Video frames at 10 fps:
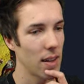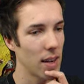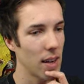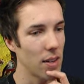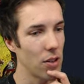
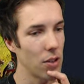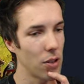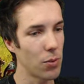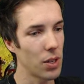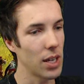Can't you
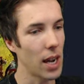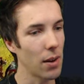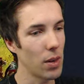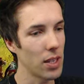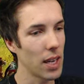just
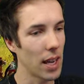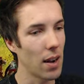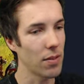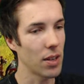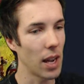resign one second
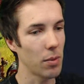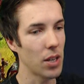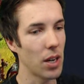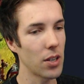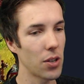after a game
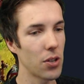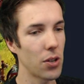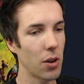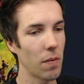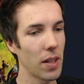starts to
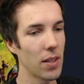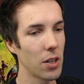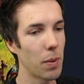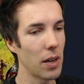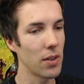circumvent
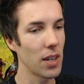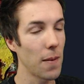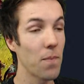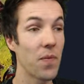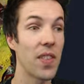this penalty?
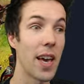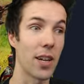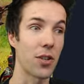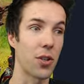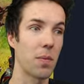
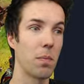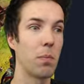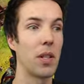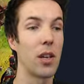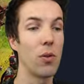Yes,
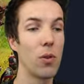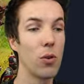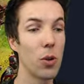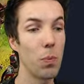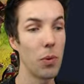but then you'll
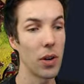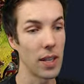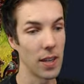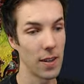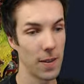lose a
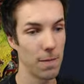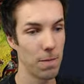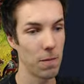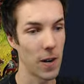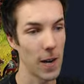point,
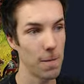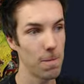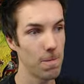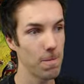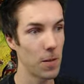right?
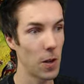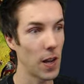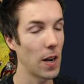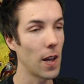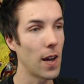You
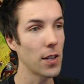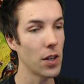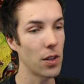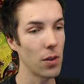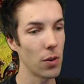get a loss
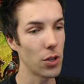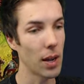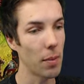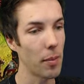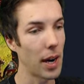and you lose
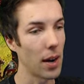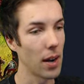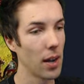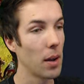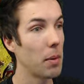M M R.
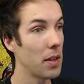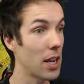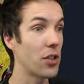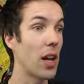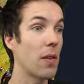But
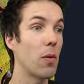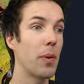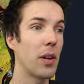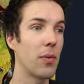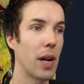yes, that will
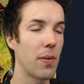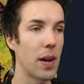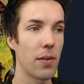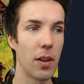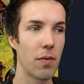be the way
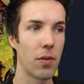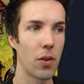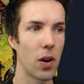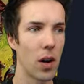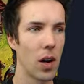around it for